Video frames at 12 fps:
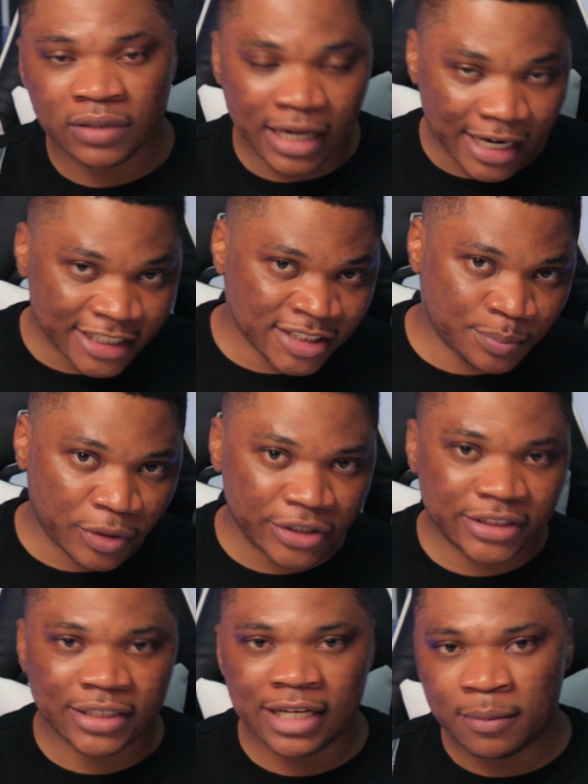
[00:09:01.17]
At this
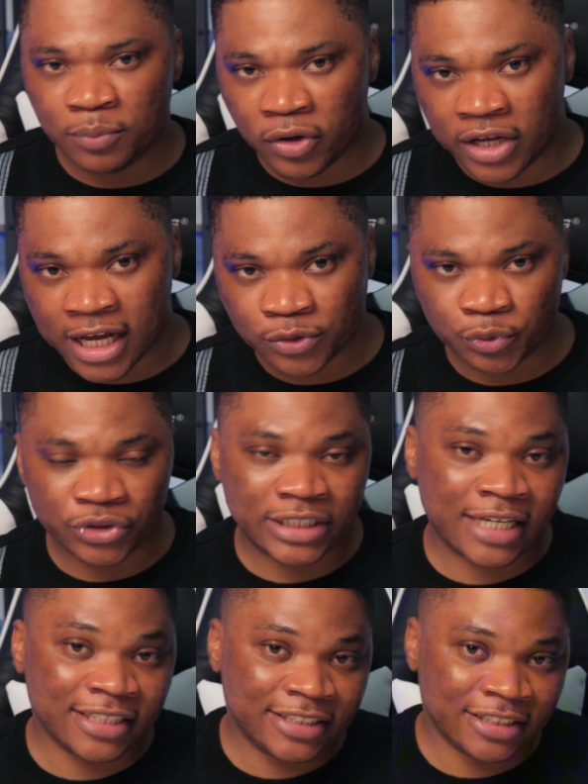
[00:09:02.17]
point, employers will
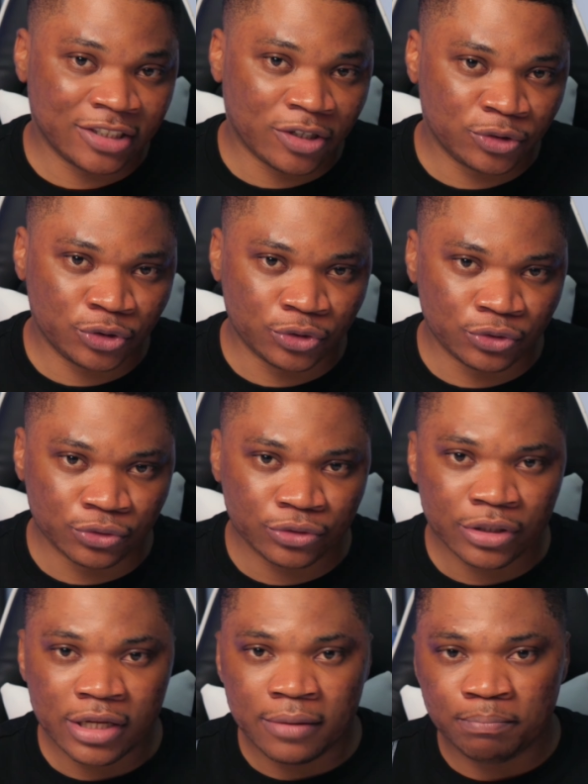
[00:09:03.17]
start reaching out to
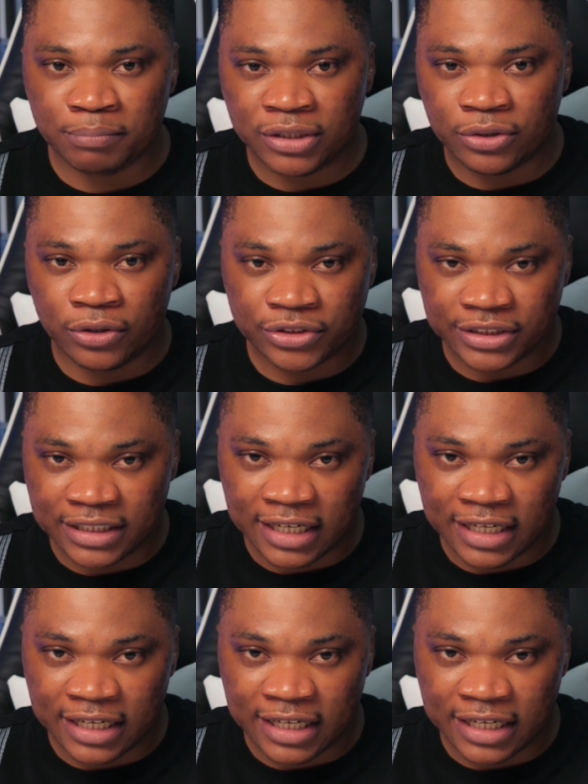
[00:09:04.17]
you because they